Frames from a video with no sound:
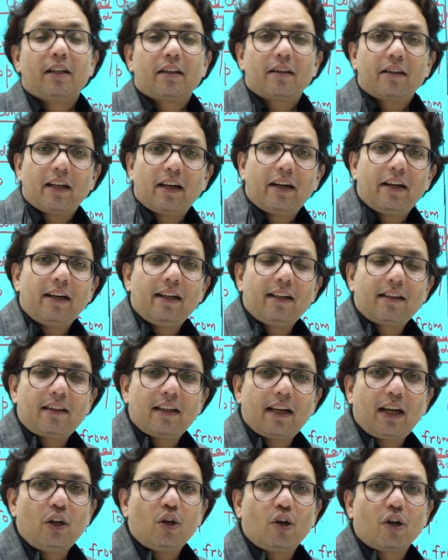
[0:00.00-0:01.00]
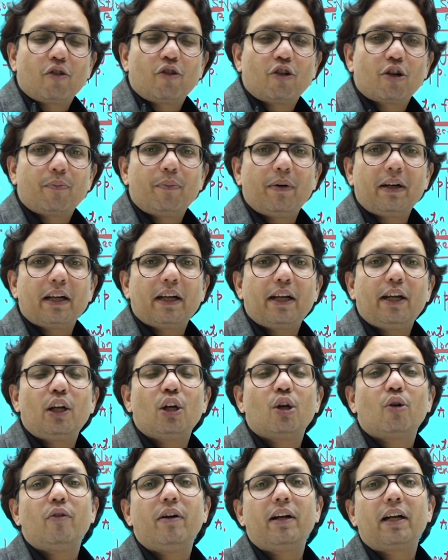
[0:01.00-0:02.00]
then NITI Aayog would bring
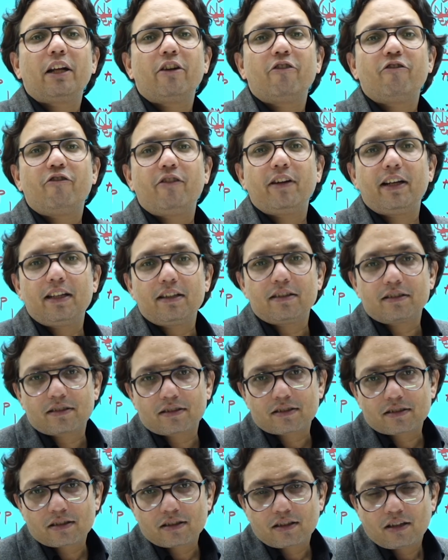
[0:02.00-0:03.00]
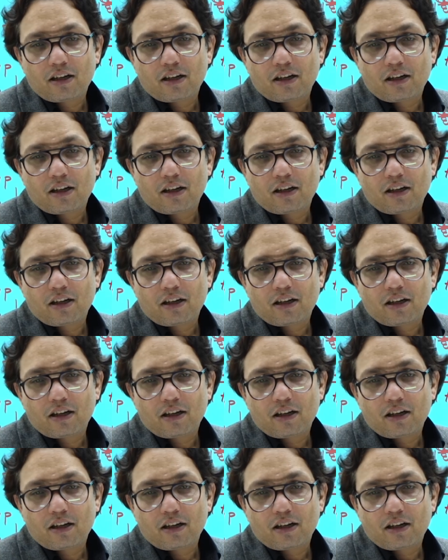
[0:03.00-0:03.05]
innovative ways